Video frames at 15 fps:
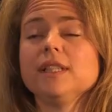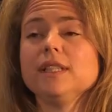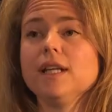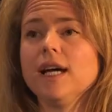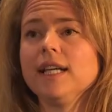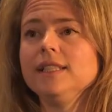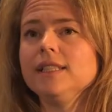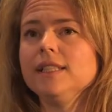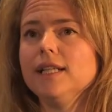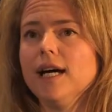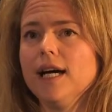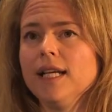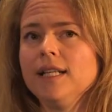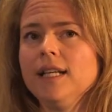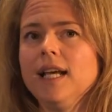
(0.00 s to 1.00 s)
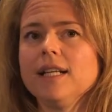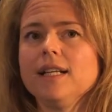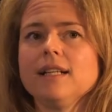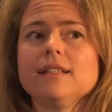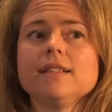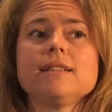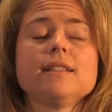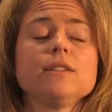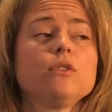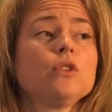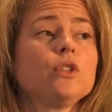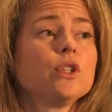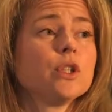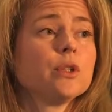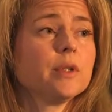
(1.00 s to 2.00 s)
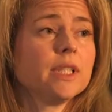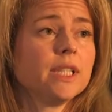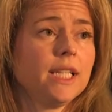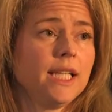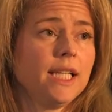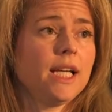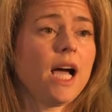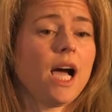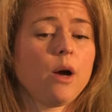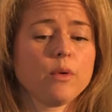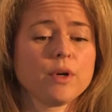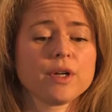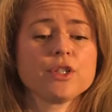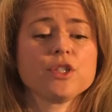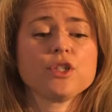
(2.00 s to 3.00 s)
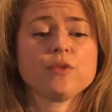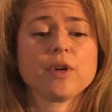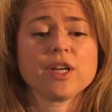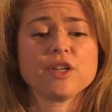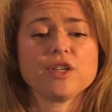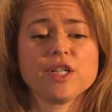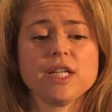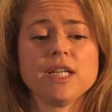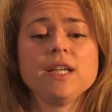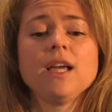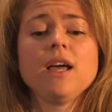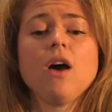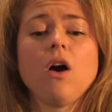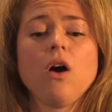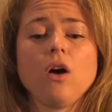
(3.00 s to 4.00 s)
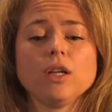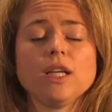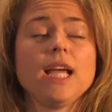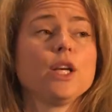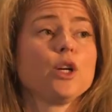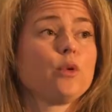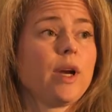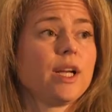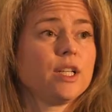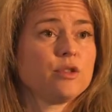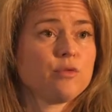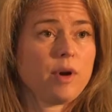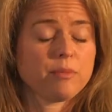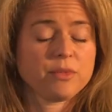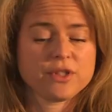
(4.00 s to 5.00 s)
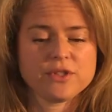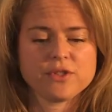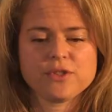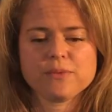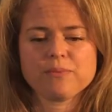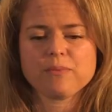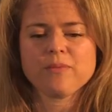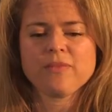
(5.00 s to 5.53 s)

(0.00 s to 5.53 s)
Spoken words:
in 1999, and that is still currently our strategy on endocrine disruptors.